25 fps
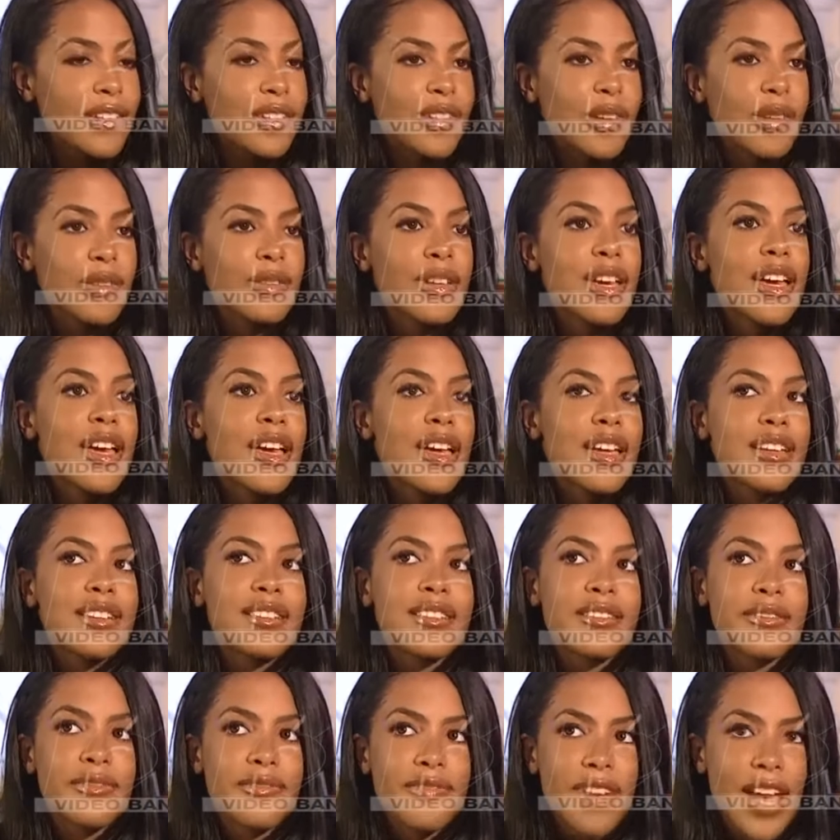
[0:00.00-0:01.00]
So
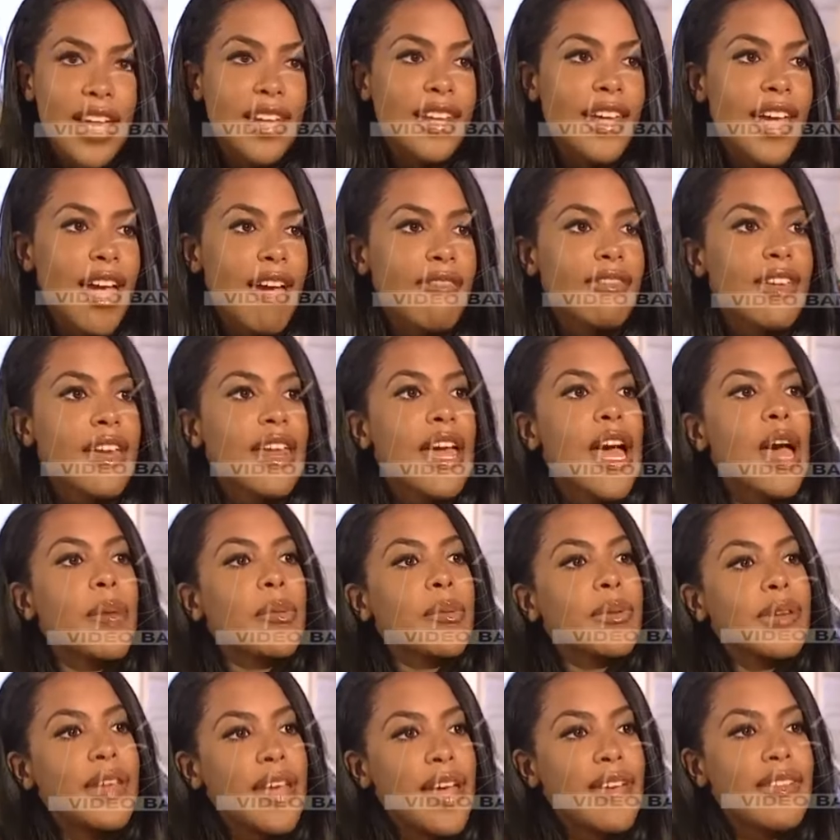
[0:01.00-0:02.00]
to finally have that
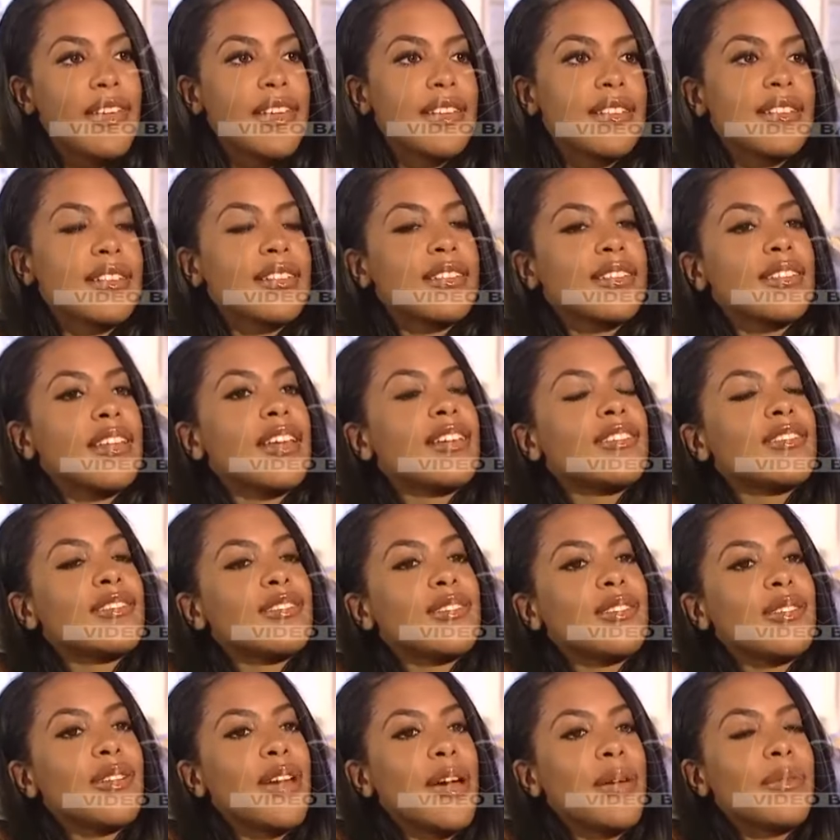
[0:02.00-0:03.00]
album and have that success,
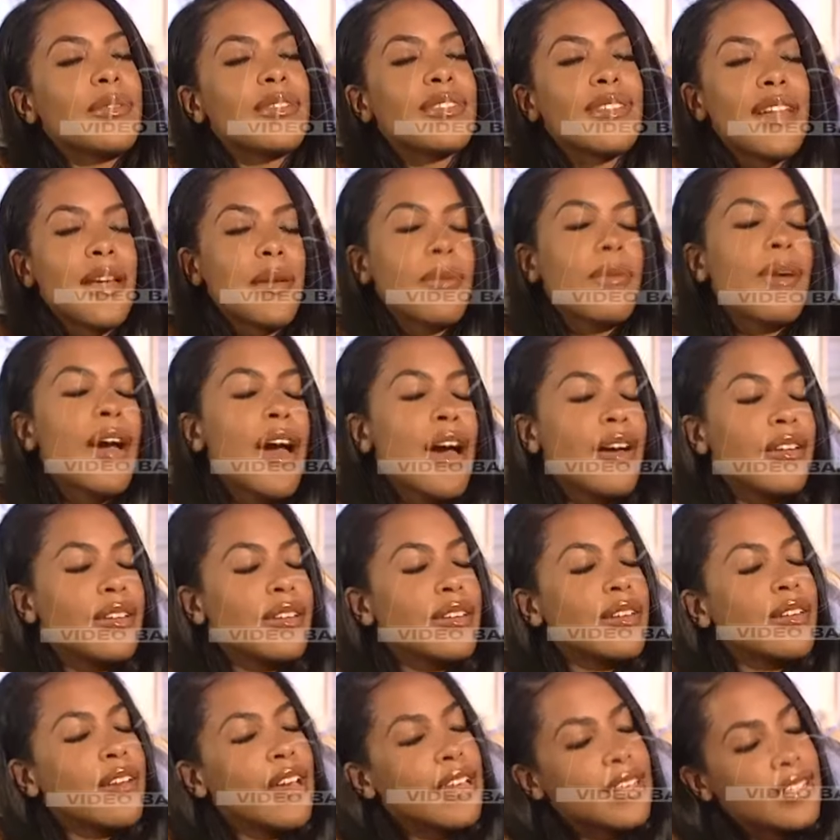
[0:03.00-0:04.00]
you know, I was like, wow, you
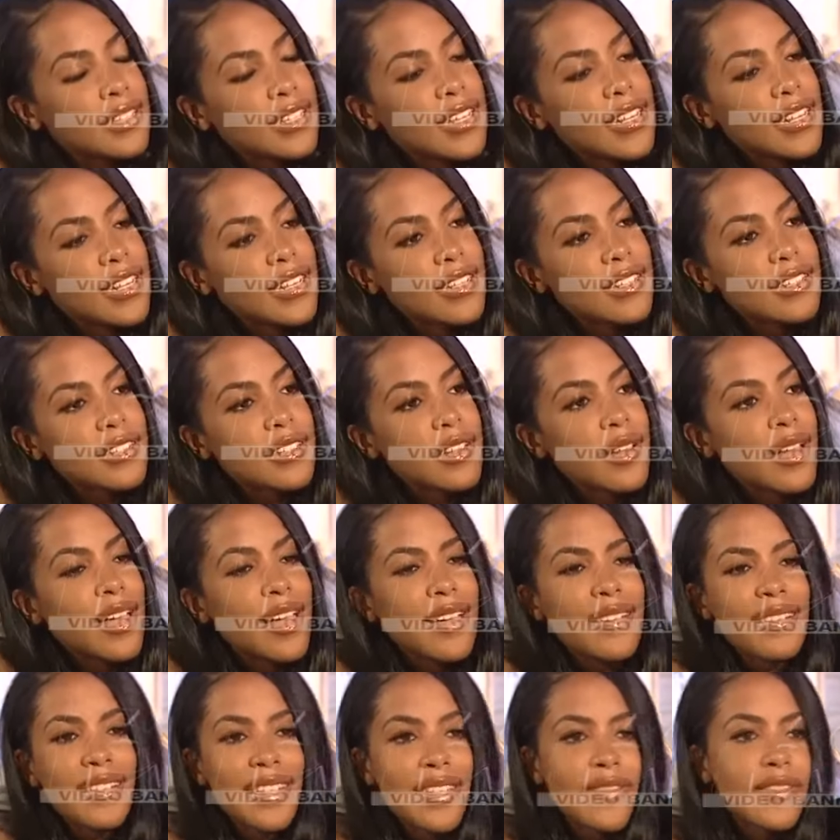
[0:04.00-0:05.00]
know, I did it. So
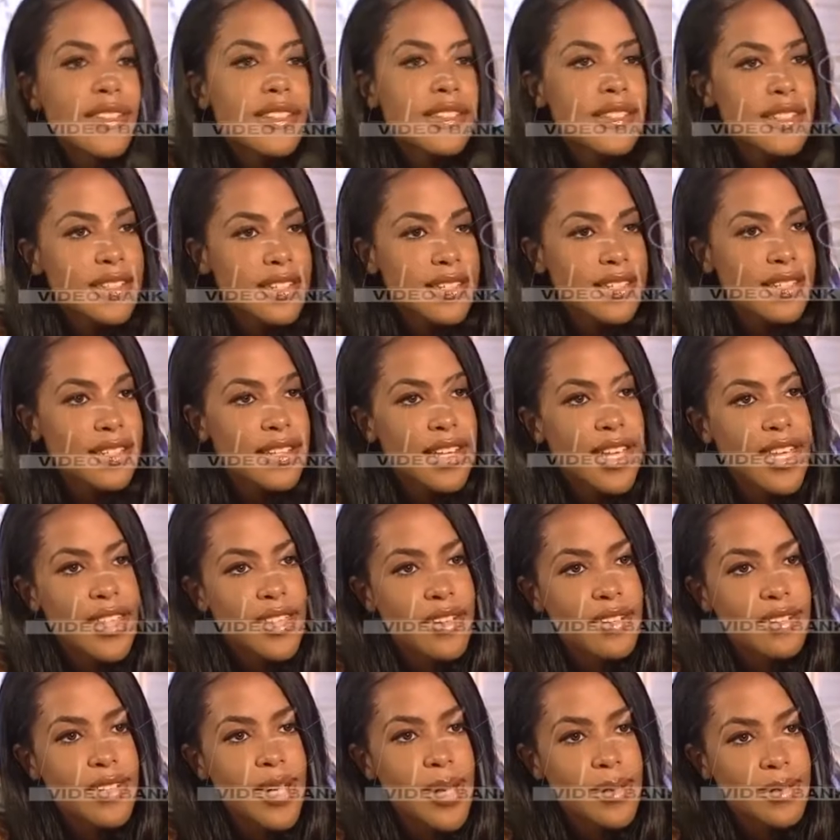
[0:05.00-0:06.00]
even to this day,
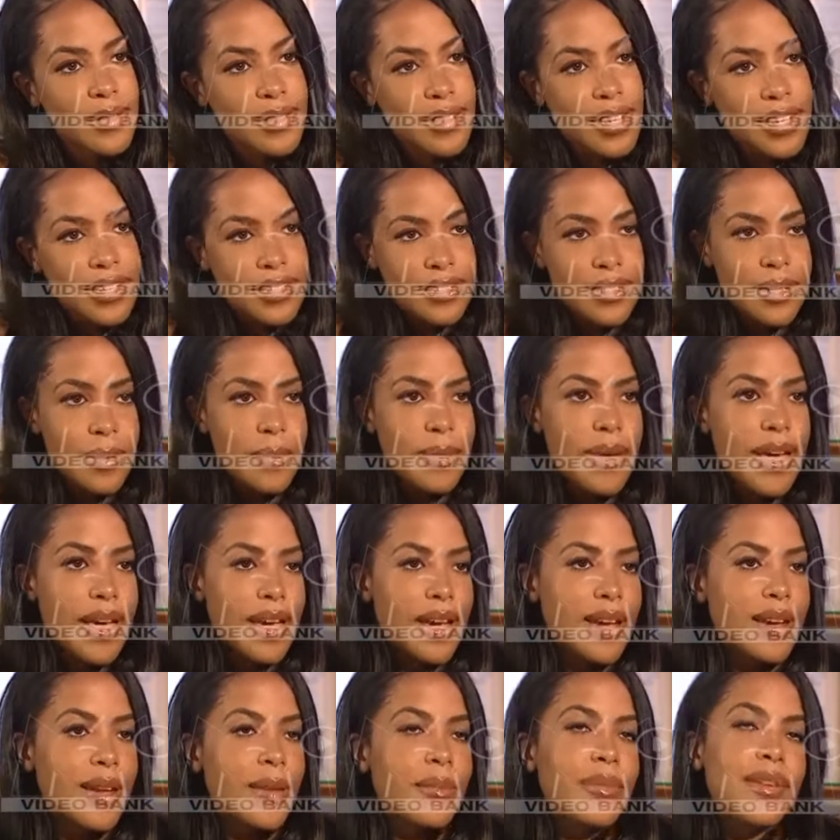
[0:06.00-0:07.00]
there are times when I sit
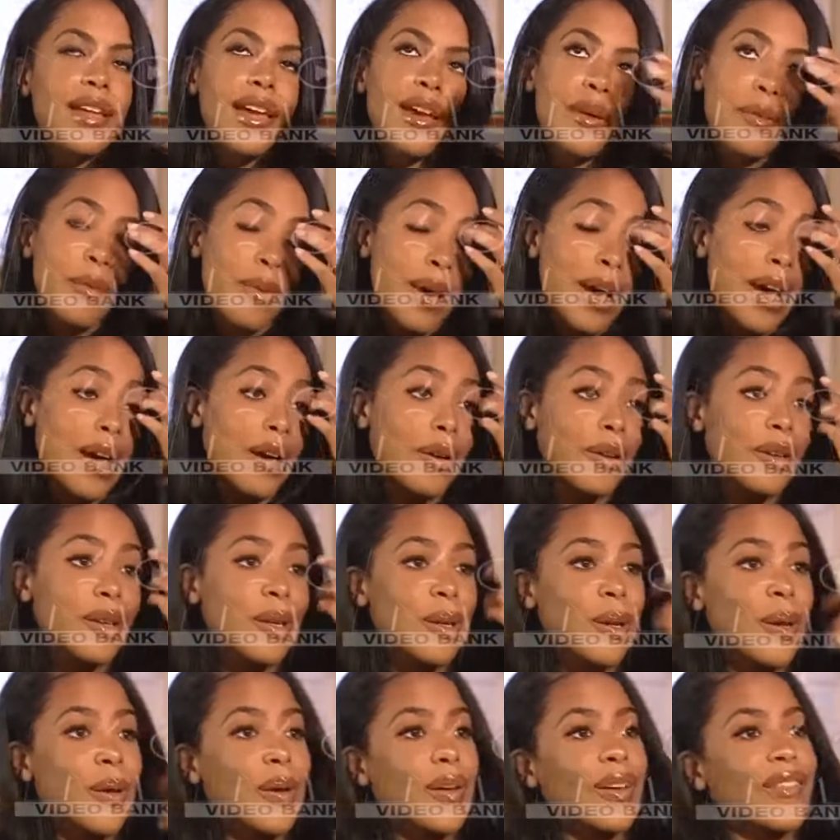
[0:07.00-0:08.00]
back and I'm like, wow, you
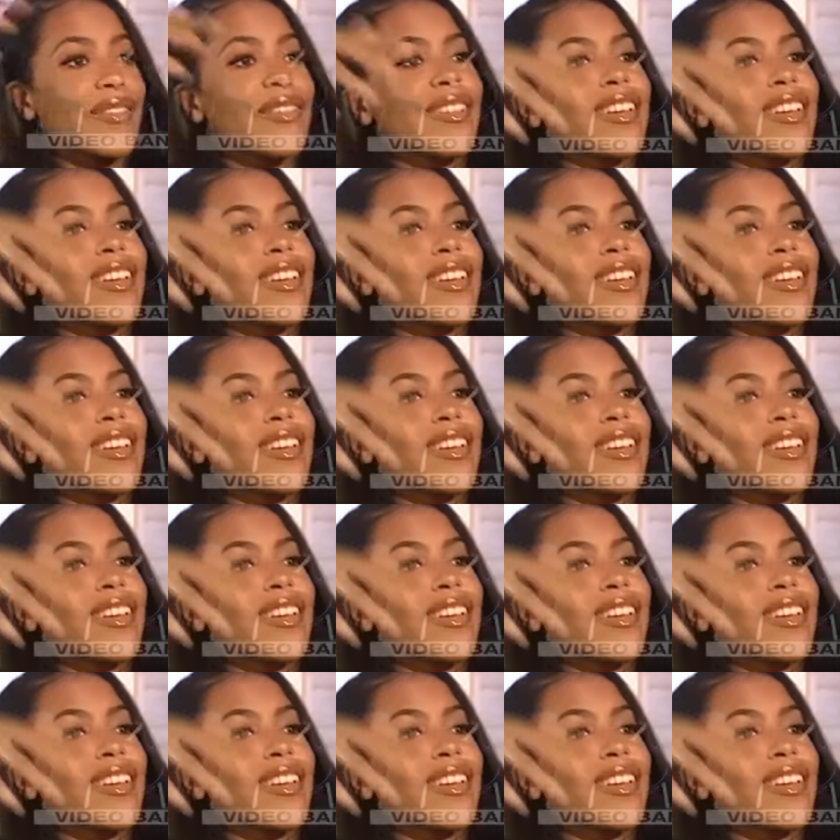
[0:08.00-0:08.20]
know,